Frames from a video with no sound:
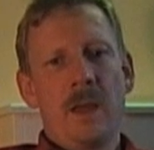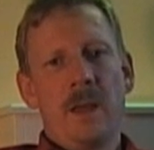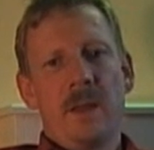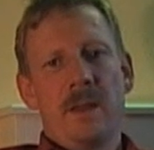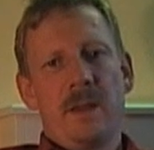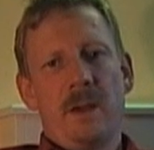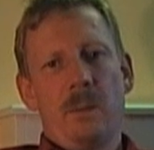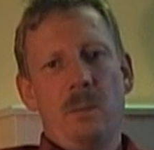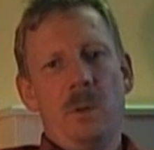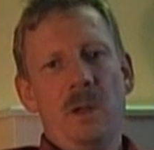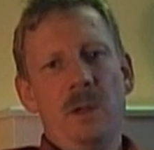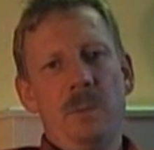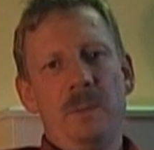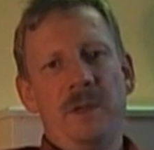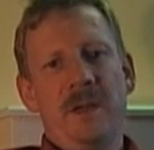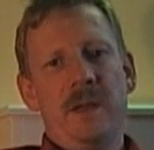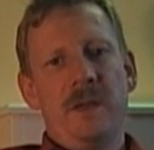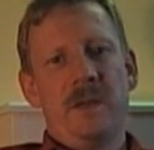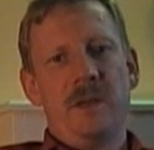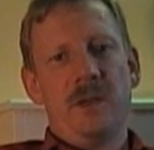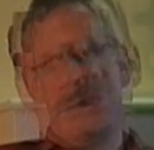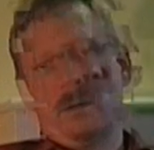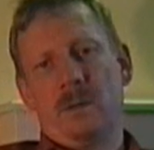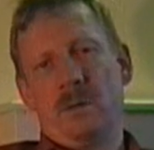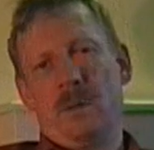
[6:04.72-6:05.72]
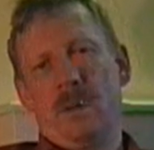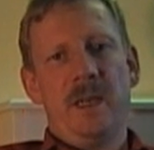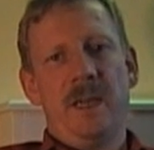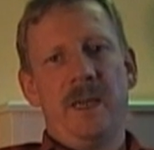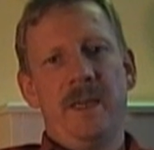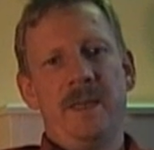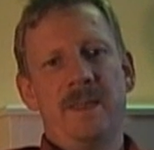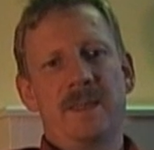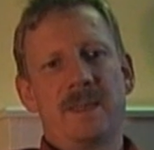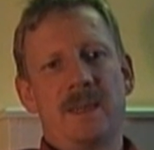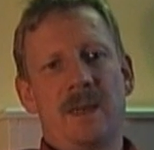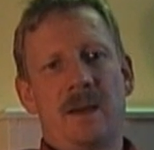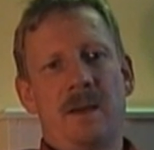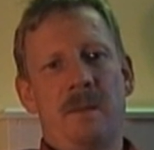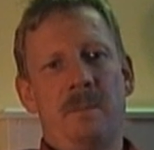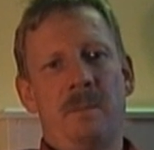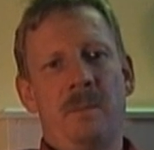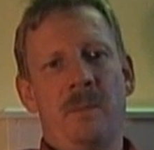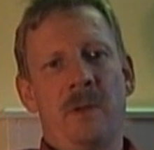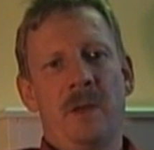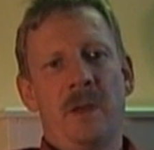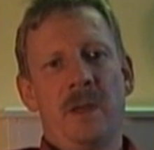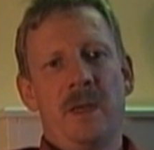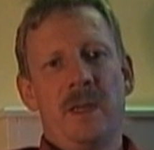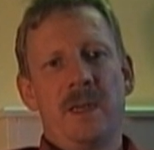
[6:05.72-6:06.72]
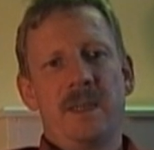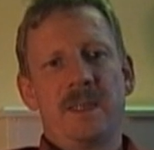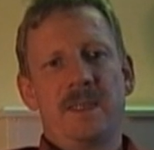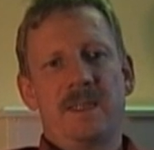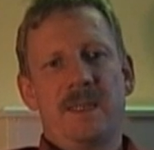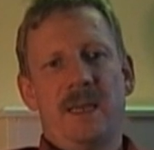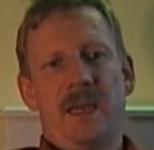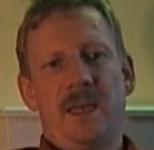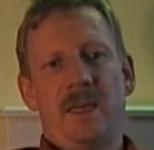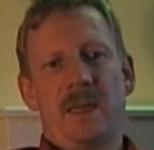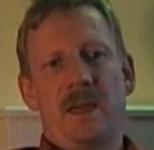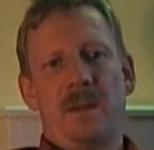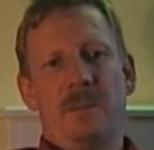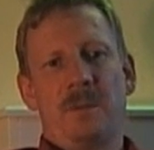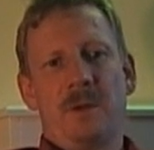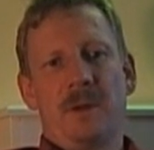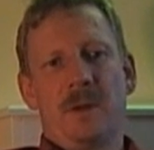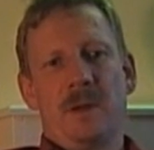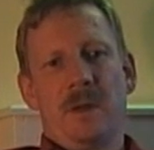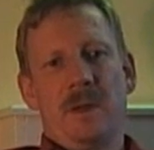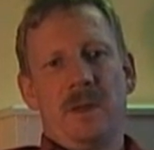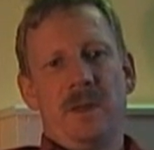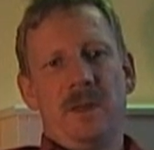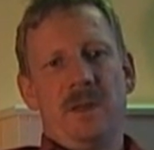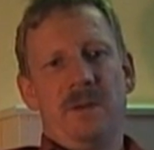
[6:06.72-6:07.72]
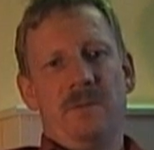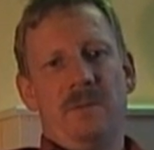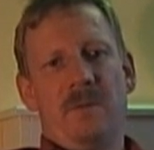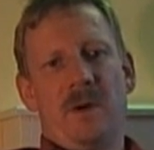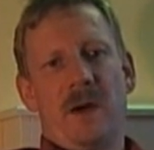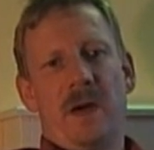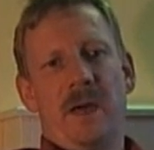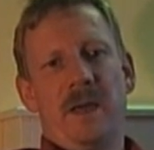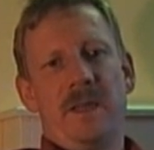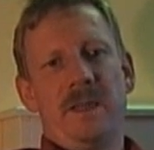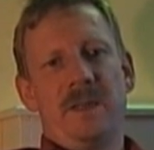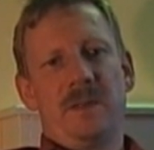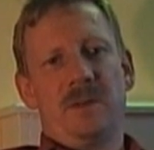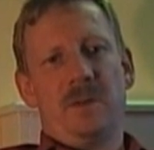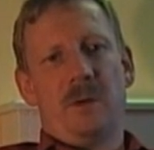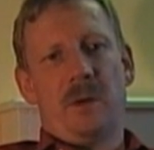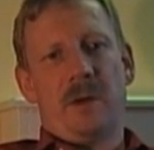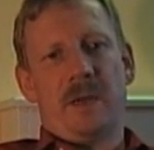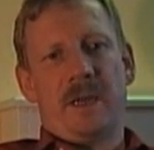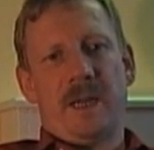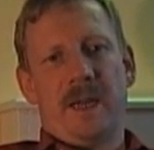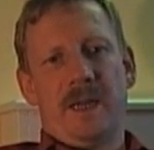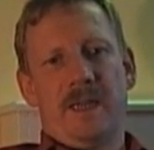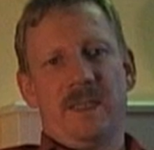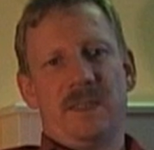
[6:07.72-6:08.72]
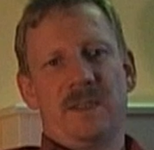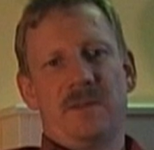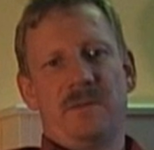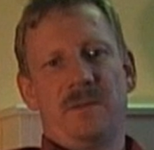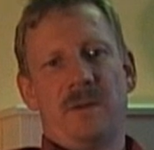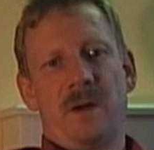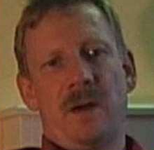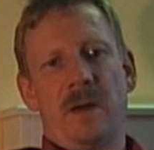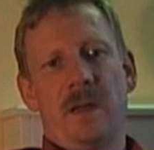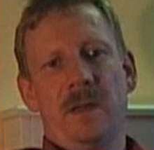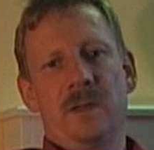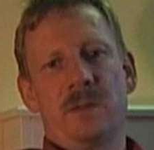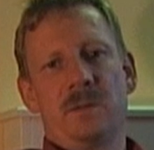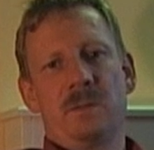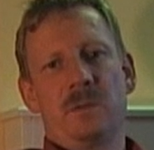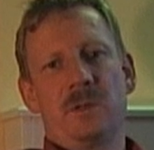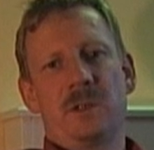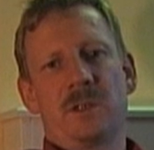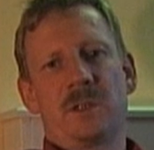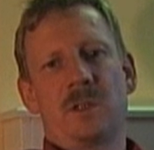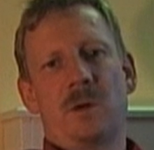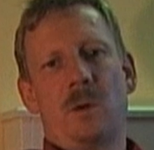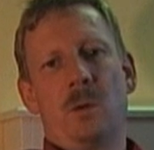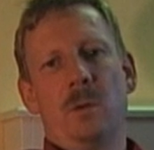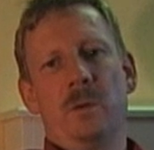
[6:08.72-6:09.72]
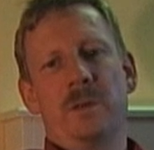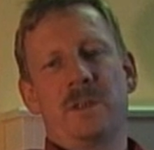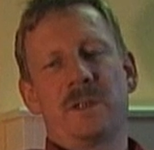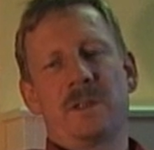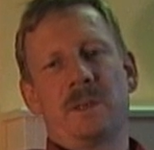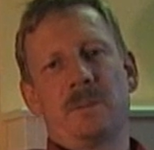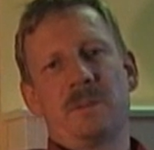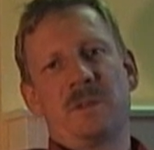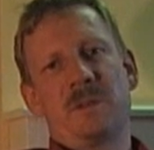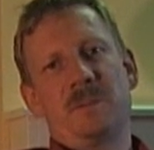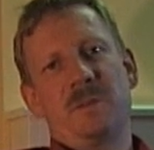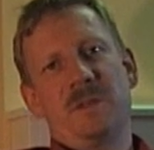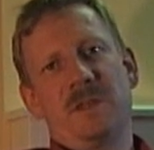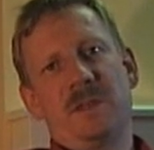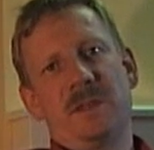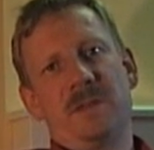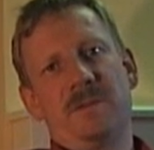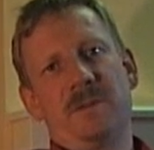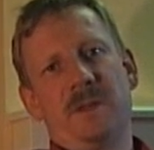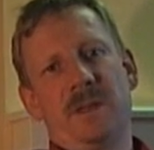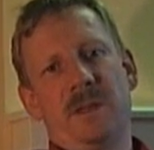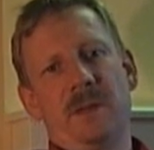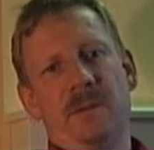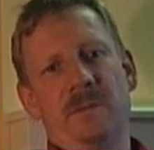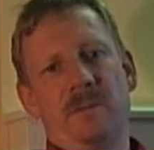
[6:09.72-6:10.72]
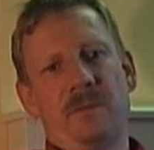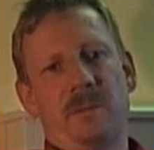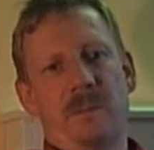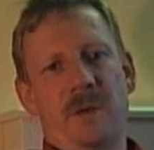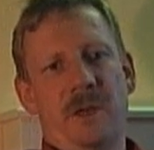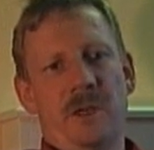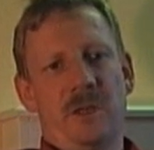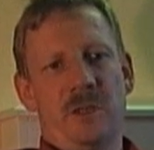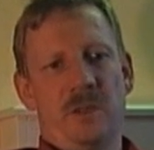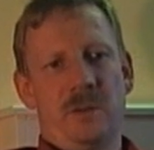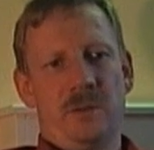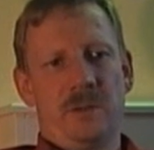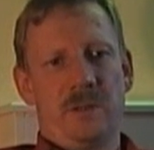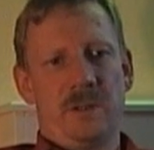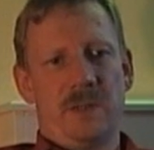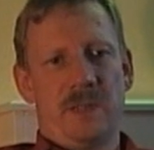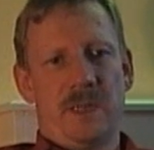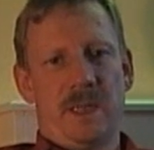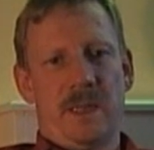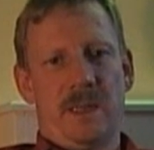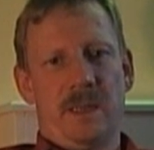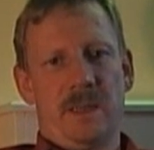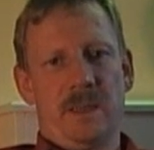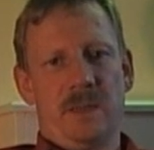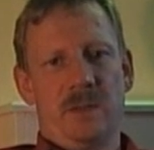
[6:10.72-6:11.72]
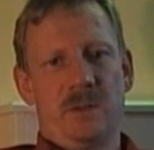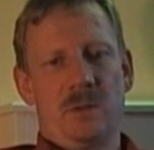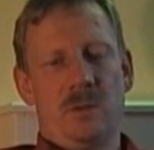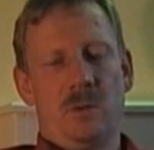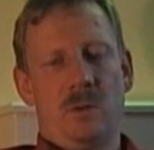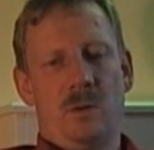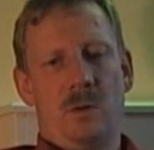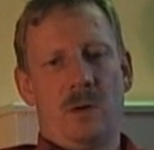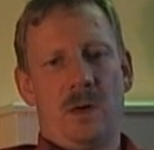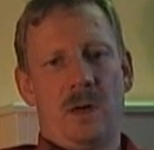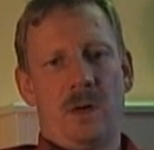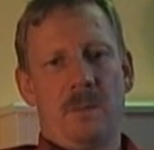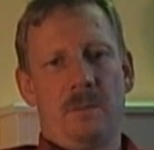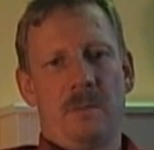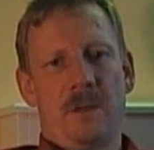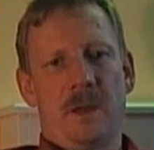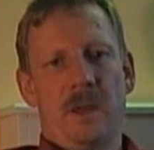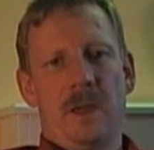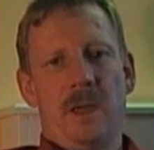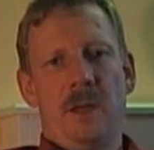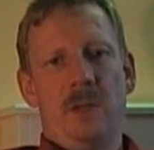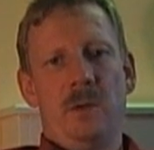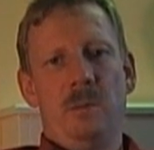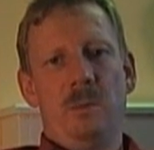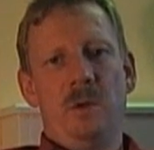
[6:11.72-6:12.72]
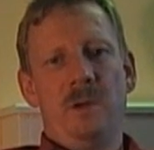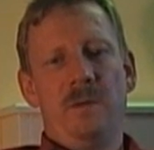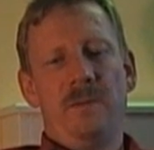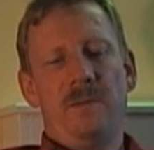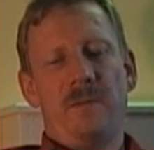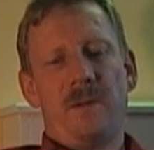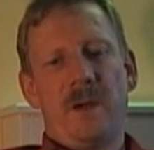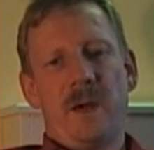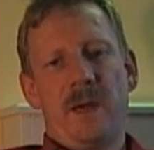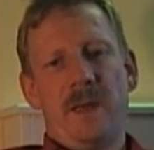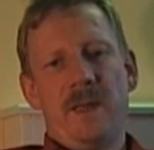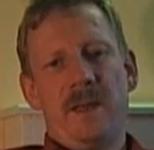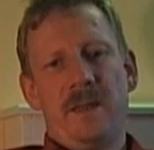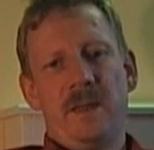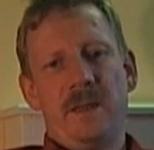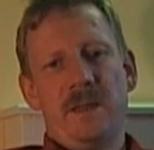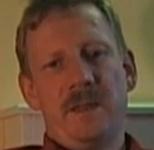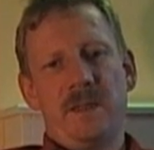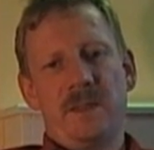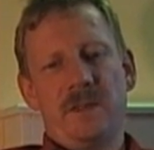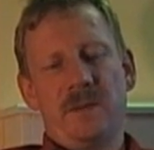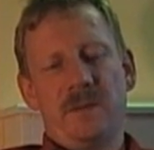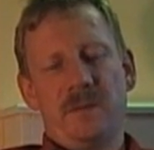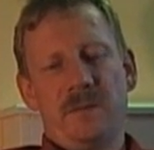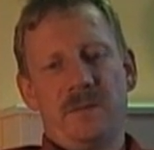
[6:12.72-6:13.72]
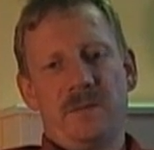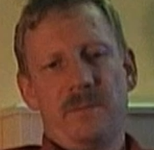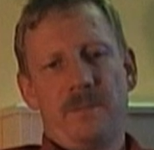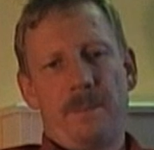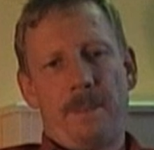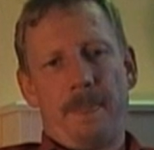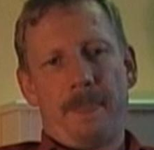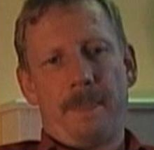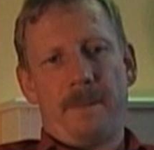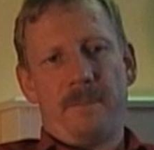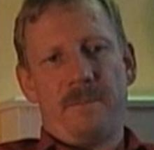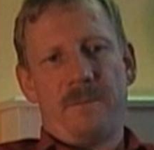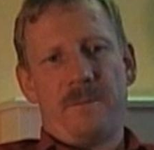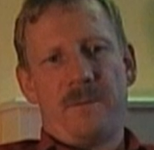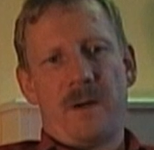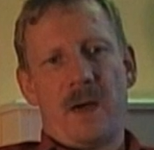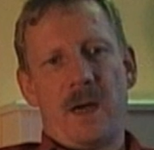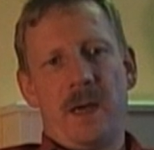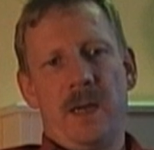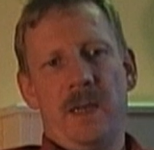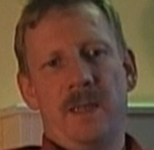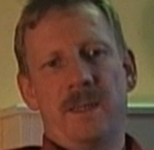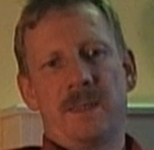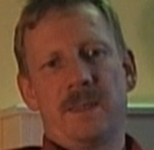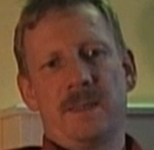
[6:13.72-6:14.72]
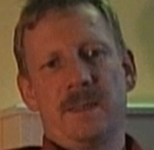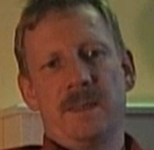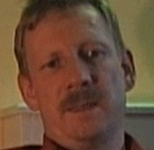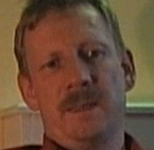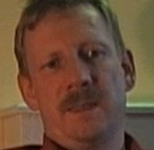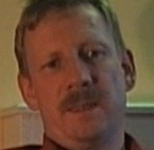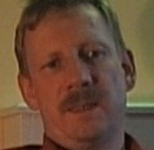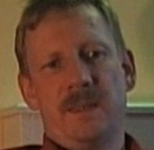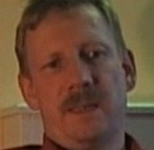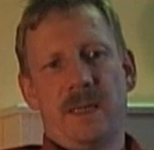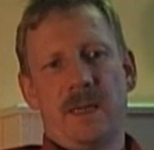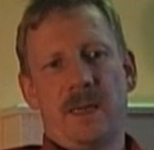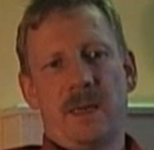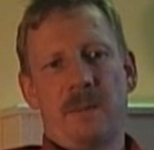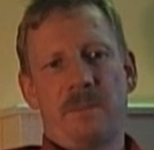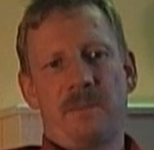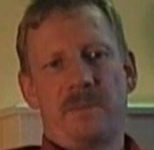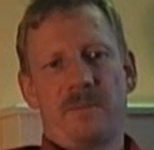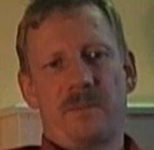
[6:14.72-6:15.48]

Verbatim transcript: There will be additionally some setup device.s files which hold some specific information to set this core up. You will find these files in the setup